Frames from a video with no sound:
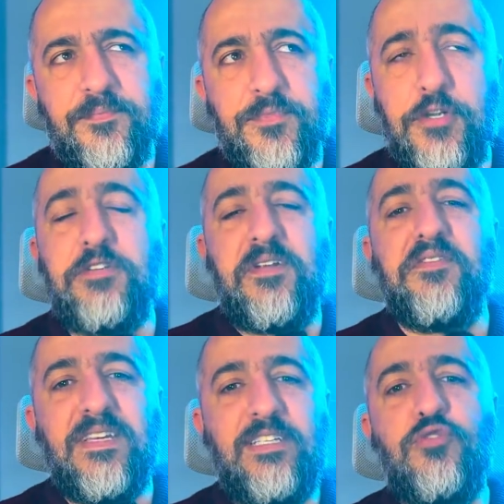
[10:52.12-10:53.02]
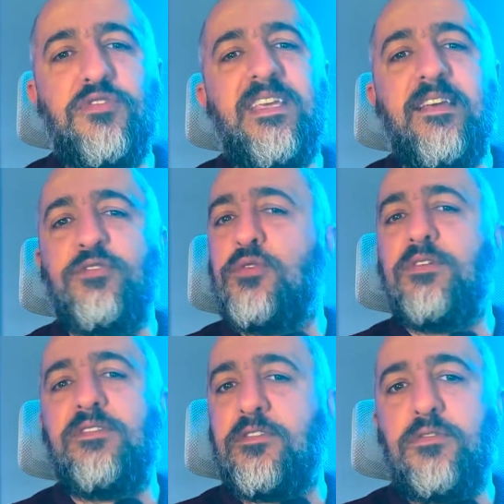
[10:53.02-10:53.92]
there's nothing to see, so
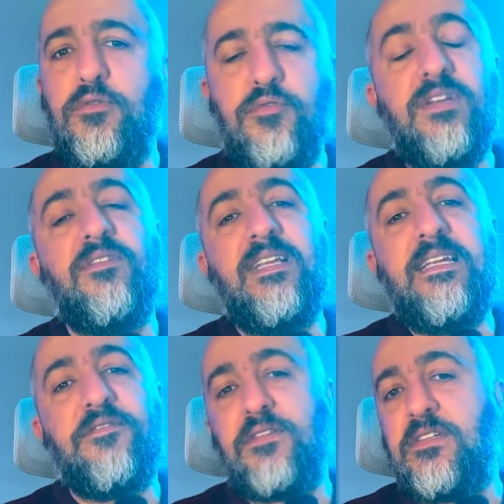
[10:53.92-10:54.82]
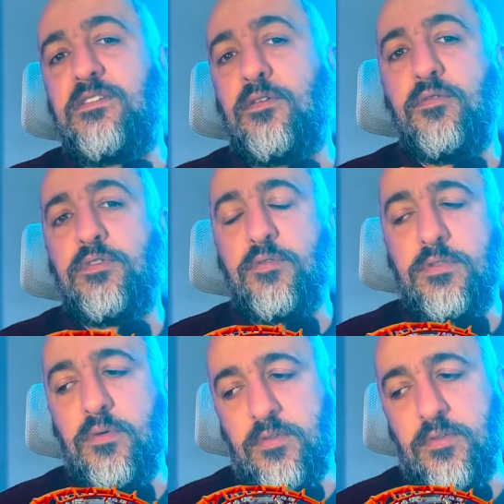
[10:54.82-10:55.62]
there's no need for this to go so slow.